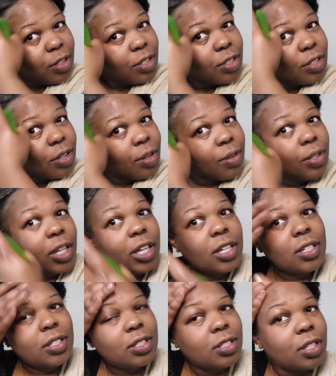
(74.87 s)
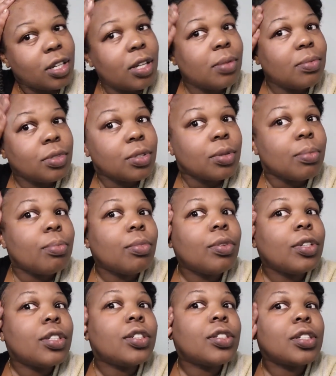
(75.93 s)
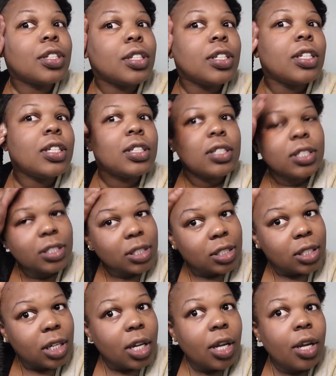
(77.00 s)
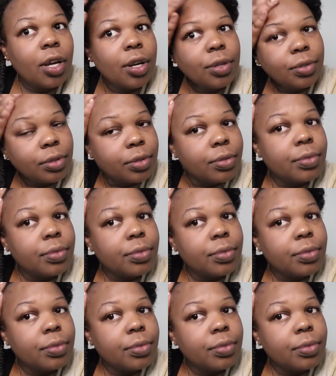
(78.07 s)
So like I said, I'm just gonna moisten this down,